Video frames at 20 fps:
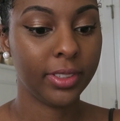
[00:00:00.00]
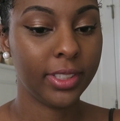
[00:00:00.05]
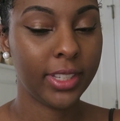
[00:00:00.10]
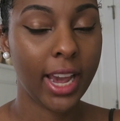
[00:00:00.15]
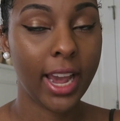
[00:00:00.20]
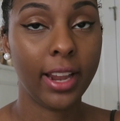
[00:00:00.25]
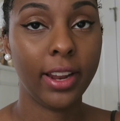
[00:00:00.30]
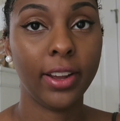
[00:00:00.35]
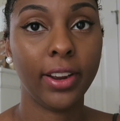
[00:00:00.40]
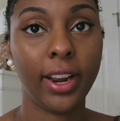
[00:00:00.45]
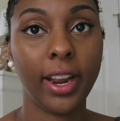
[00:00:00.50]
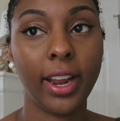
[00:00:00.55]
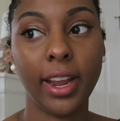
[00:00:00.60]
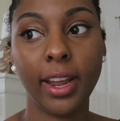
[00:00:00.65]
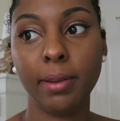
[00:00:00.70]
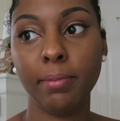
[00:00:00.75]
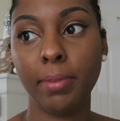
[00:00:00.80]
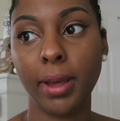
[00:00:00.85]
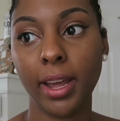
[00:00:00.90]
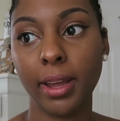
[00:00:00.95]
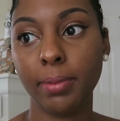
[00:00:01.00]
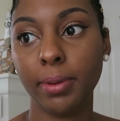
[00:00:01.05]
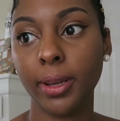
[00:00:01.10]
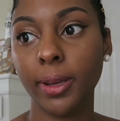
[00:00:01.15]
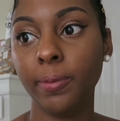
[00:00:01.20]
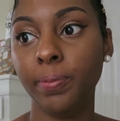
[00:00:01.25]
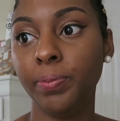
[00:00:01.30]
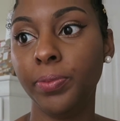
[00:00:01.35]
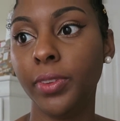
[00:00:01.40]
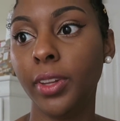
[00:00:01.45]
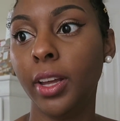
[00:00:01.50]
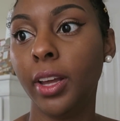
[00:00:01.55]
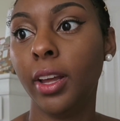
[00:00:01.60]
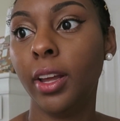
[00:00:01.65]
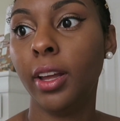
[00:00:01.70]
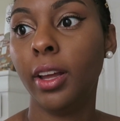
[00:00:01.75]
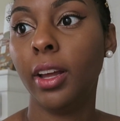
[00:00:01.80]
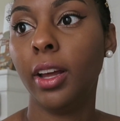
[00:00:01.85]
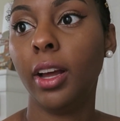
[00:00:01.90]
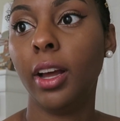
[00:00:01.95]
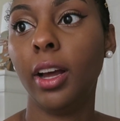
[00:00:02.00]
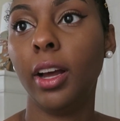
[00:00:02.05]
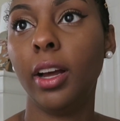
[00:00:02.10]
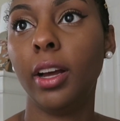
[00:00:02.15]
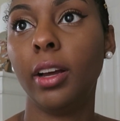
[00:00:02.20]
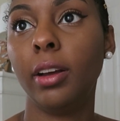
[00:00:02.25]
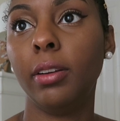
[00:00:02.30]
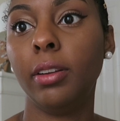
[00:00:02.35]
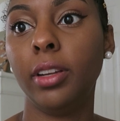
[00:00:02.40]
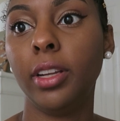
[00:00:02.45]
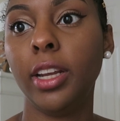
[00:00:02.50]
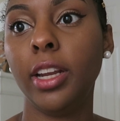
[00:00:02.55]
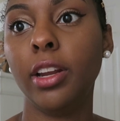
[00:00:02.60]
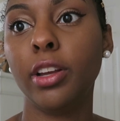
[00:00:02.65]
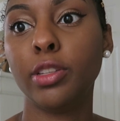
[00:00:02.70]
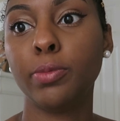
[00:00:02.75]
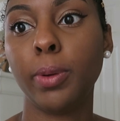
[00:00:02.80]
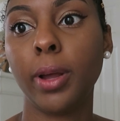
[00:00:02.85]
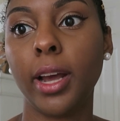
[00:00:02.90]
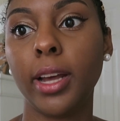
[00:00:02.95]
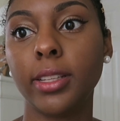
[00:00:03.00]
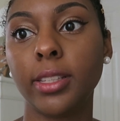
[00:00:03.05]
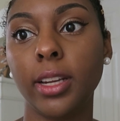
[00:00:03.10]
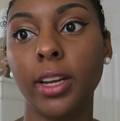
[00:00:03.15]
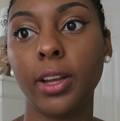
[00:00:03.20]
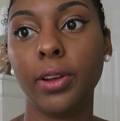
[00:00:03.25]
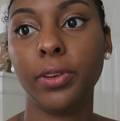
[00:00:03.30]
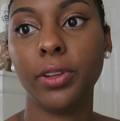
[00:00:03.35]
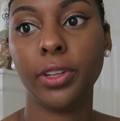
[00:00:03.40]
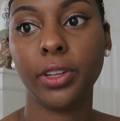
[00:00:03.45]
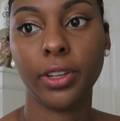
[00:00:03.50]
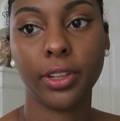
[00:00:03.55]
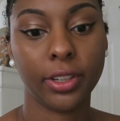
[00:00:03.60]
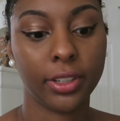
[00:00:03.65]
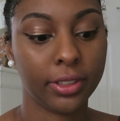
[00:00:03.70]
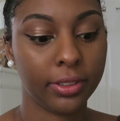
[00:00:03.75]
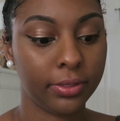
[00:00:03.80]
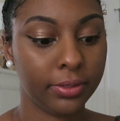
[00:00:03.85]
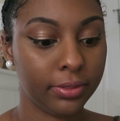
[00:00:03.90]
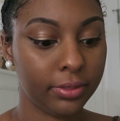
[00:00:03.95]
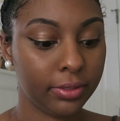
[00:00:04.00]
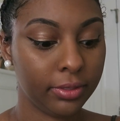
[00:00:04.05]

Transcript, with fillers: Taylor and baby. Leave those blinds alone, little girl.